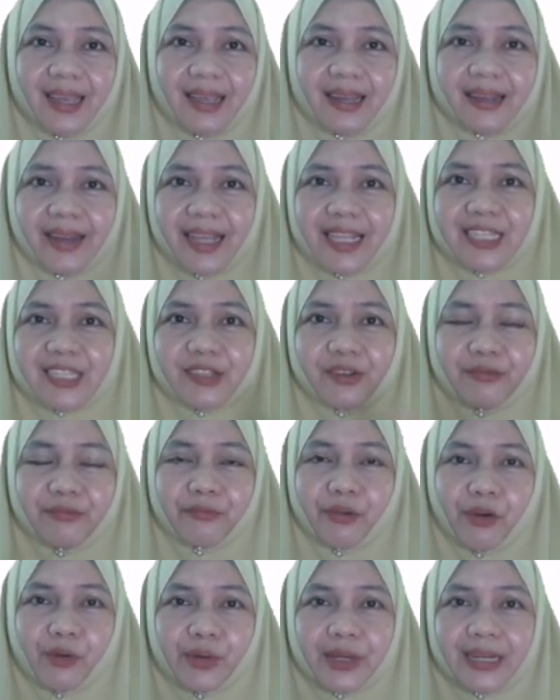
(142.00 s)
This two
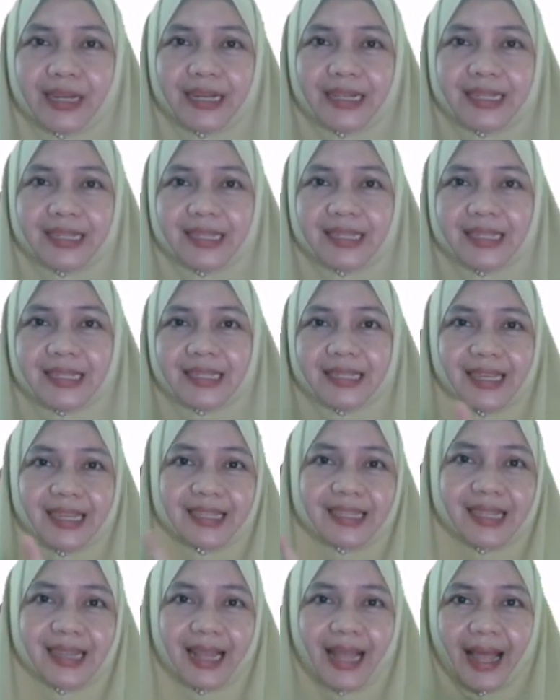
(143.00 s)
focus
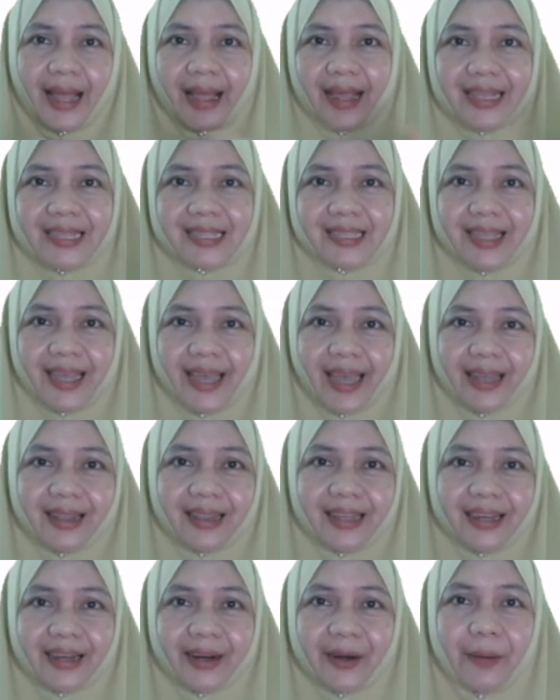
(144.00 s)
is lies at
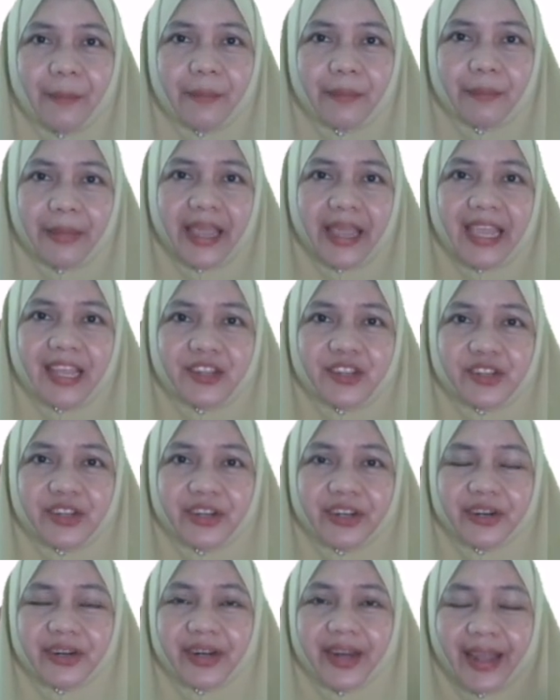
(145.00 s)
the
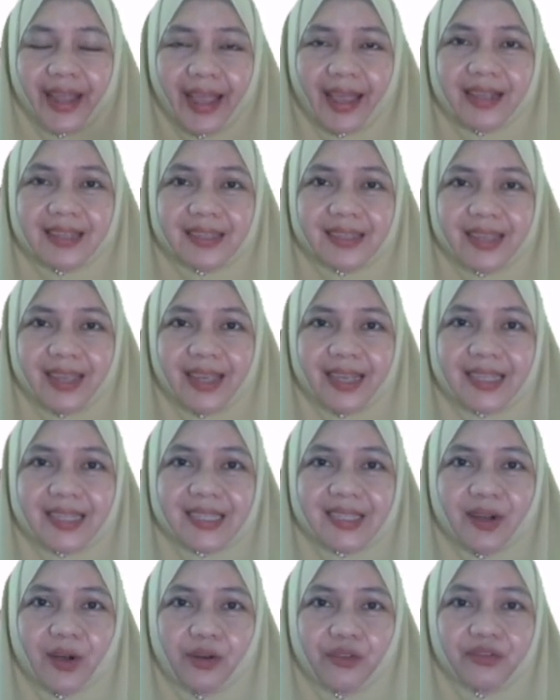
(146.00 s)
major
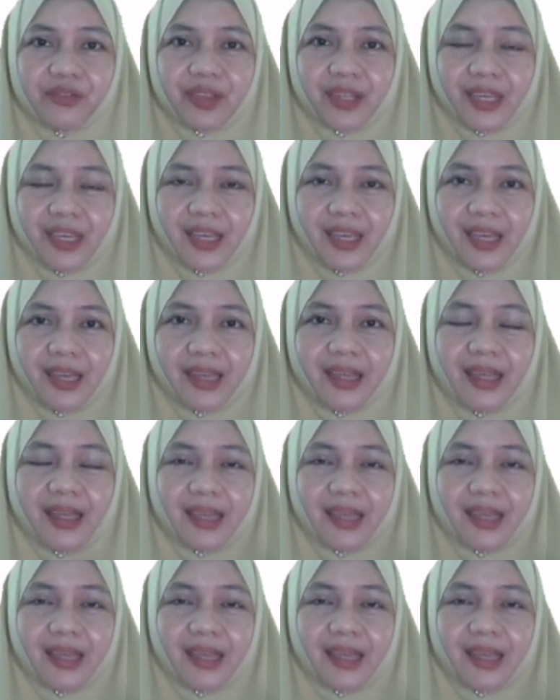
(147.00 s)
axis of the